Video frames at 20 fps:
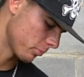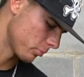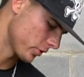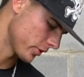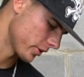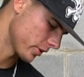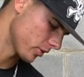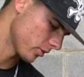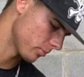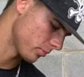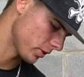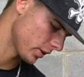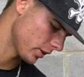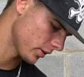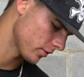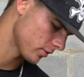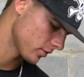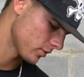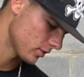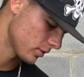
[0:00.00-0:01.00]
a pretty good
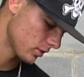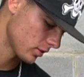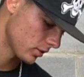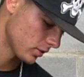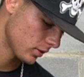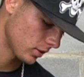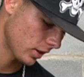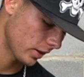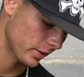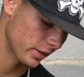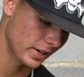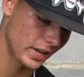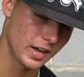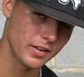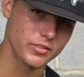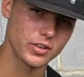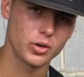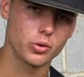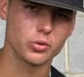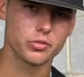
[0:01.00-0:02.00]
bit. I didn't
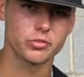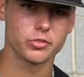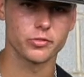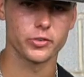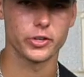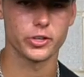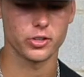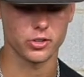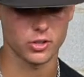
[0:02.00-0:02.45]
have that one for very